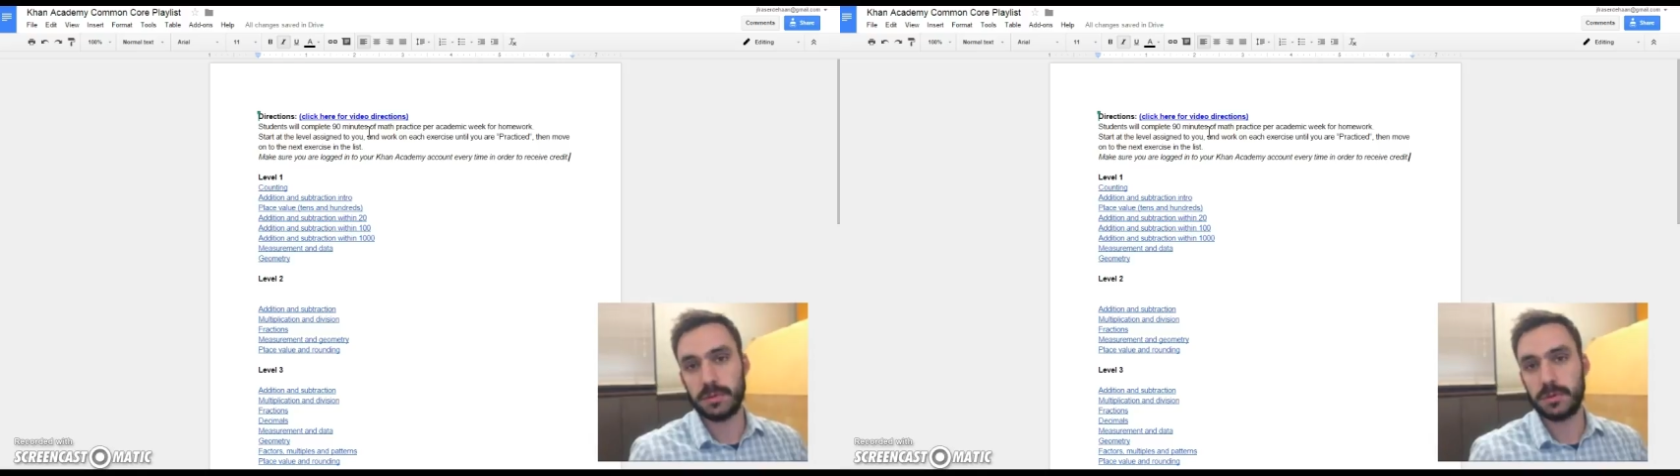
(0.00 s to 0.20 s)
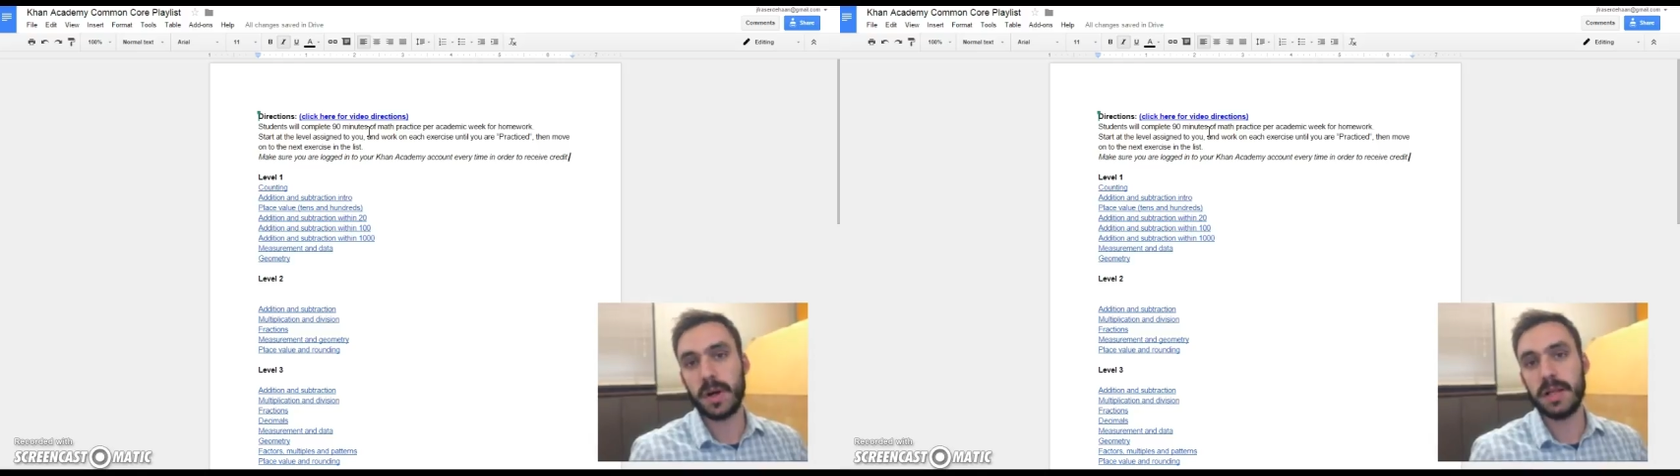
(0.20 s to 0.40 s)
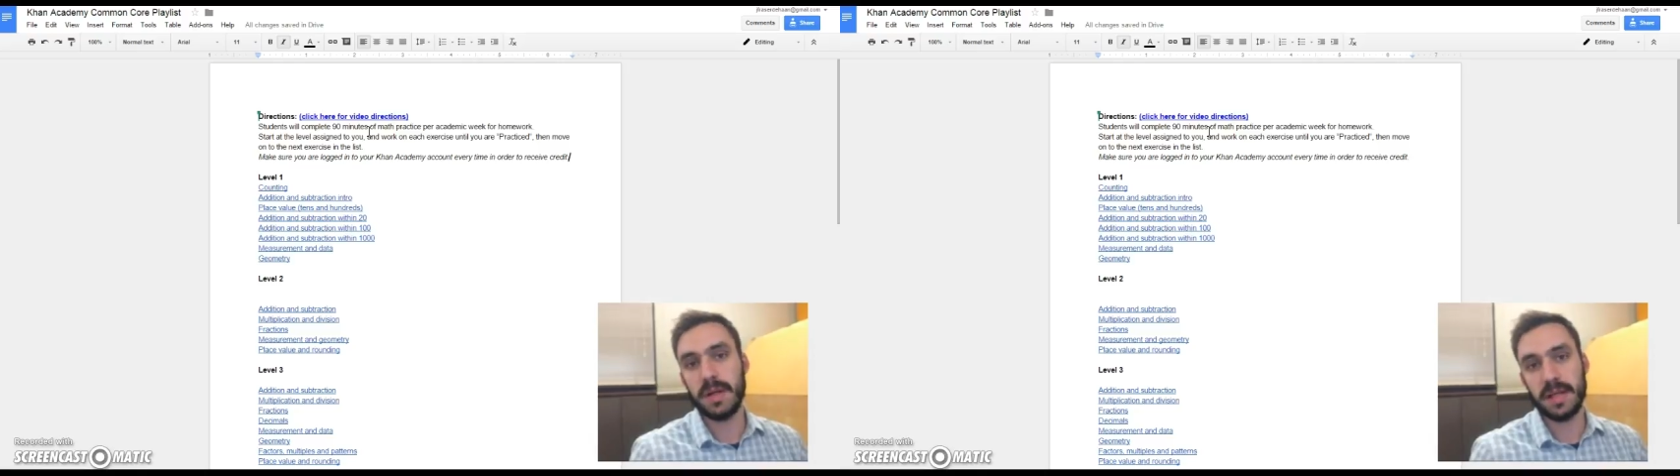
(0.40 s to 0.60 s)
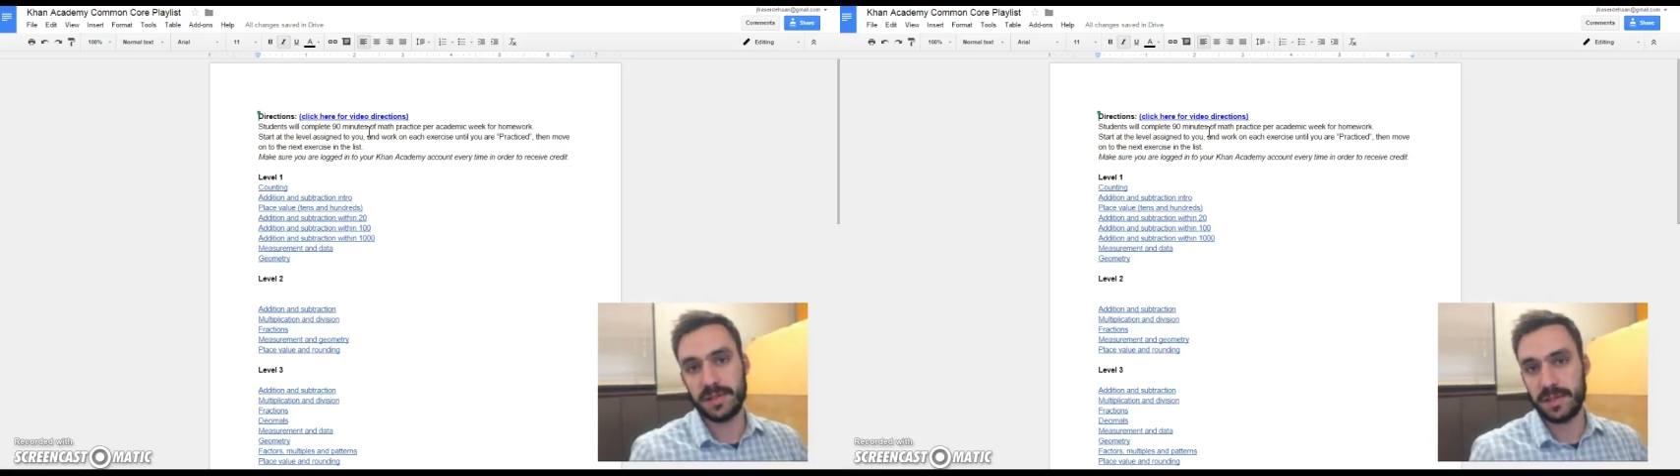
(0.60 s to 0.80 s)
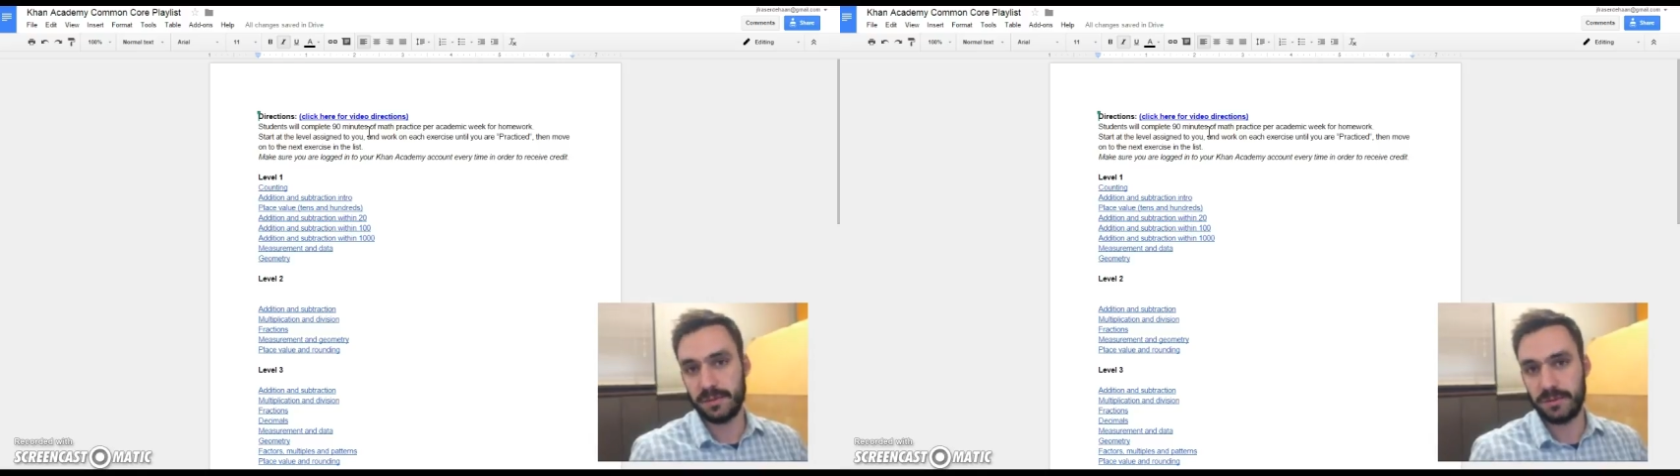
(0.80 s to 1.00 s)
20
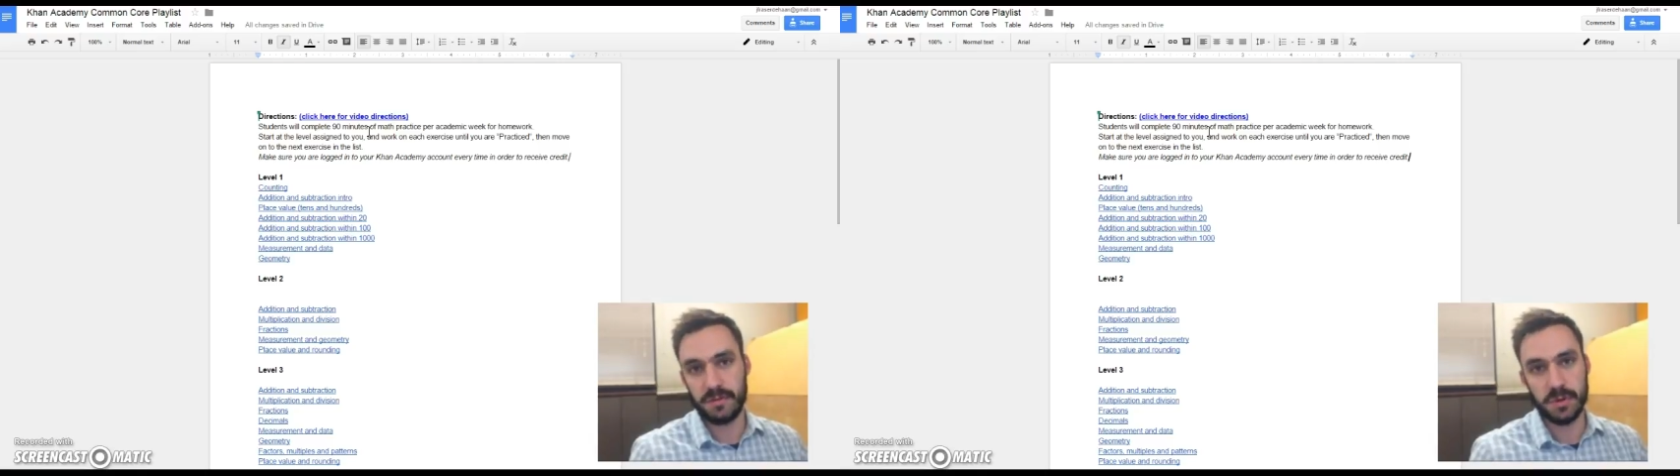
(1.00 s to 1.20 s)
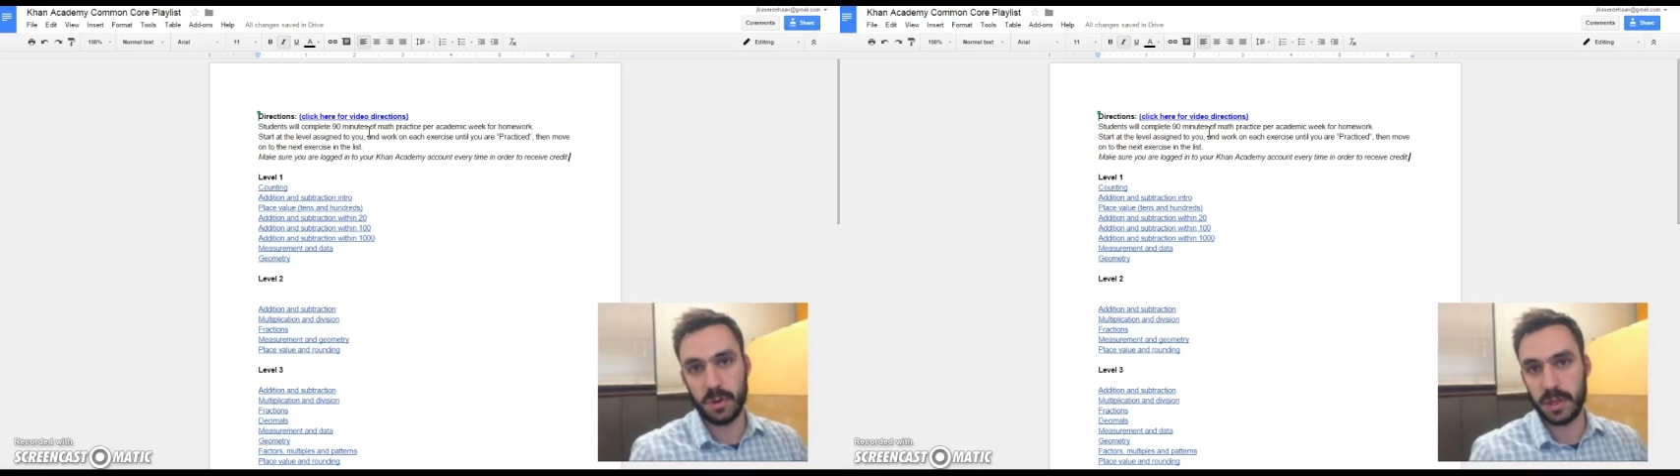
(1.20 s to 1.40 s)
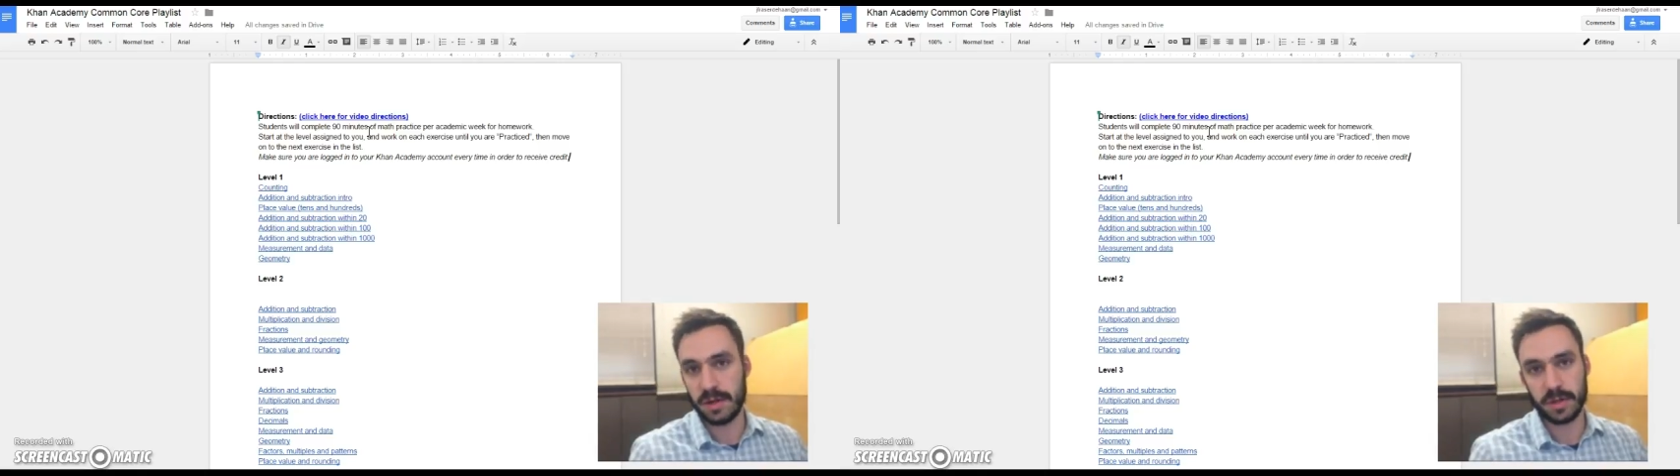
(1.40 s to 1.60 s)
minutes if you do it